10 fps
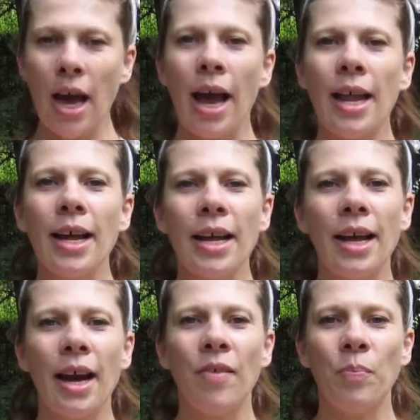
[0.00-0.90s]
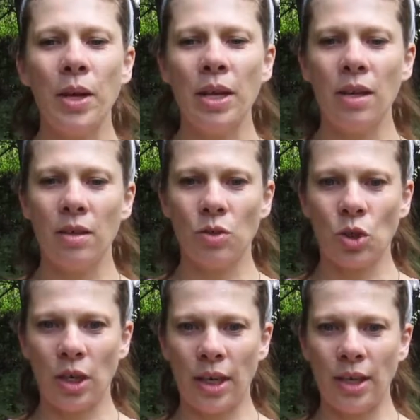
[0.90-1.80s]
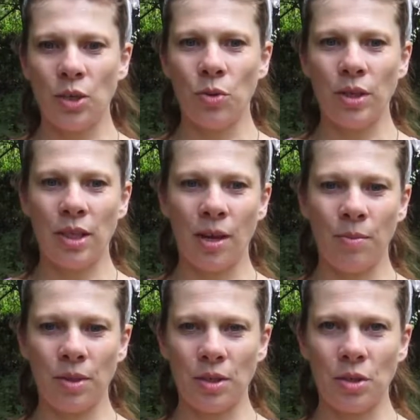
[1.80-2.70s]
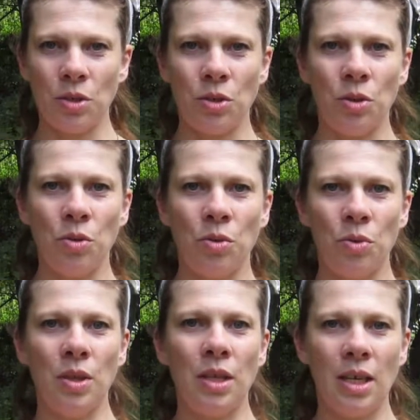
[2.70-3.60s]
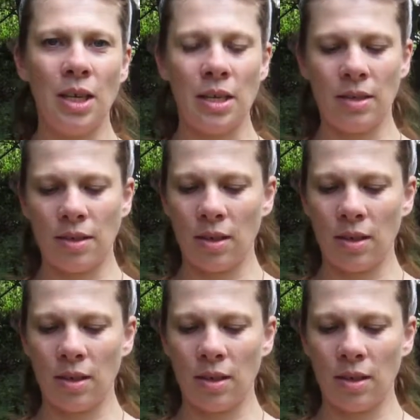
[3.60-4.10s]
I've been trying to attempt to do these